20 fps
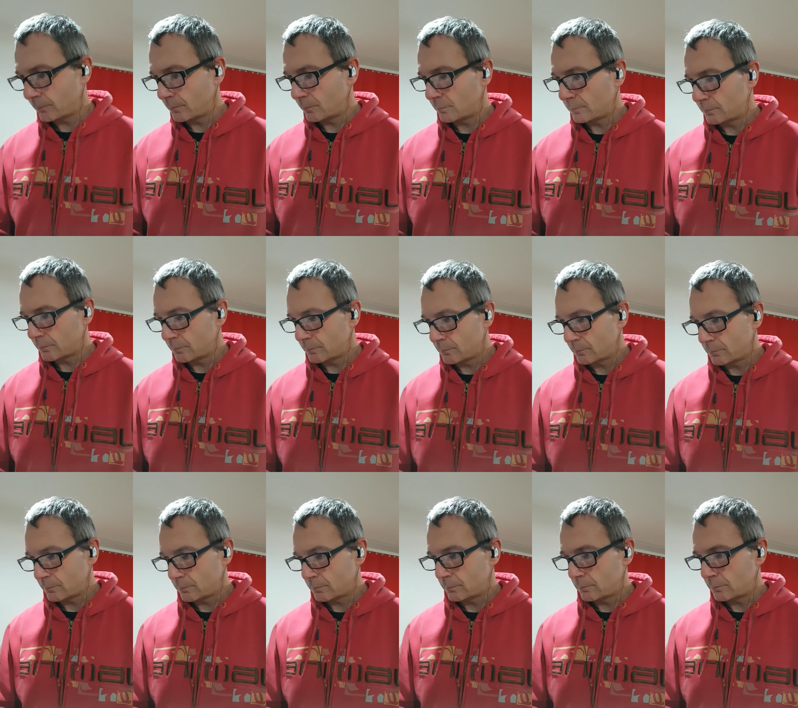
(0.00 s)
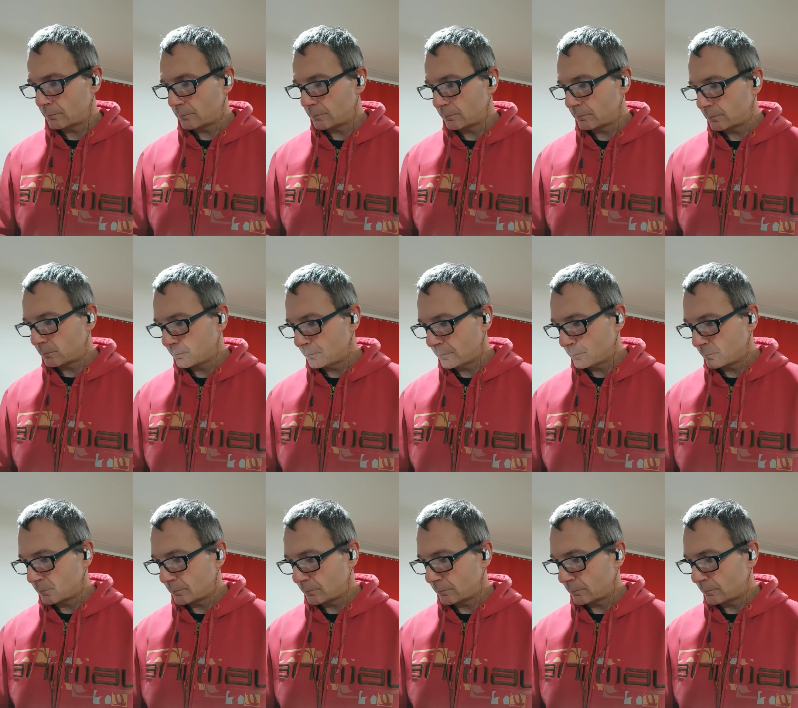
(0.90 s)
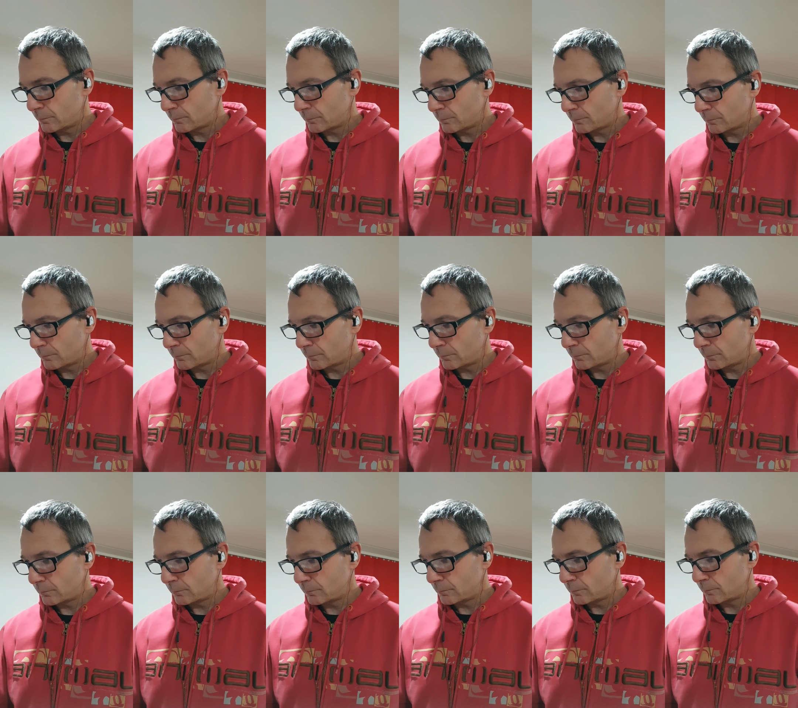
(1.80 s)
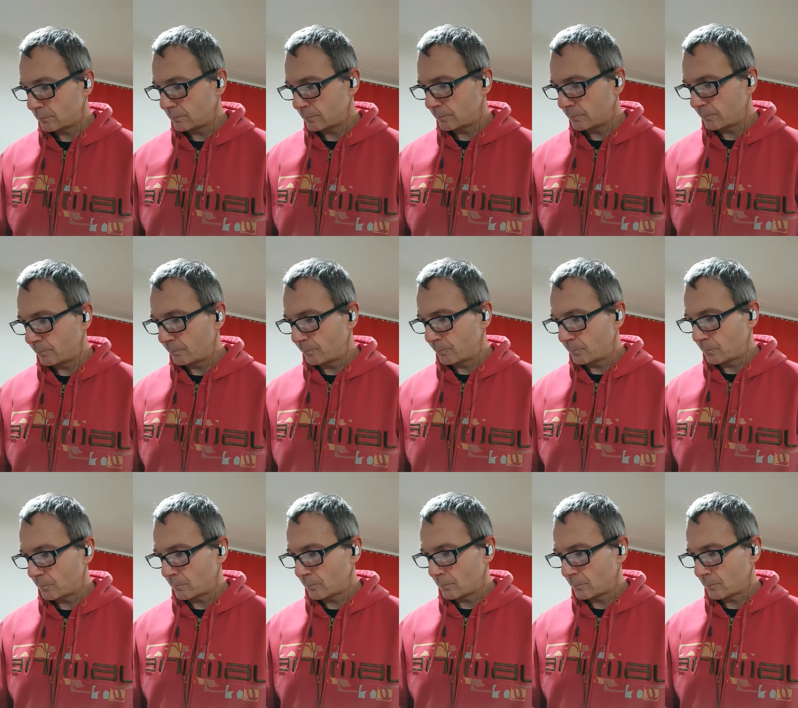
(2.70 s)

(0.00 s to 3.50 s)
Nobody speaks.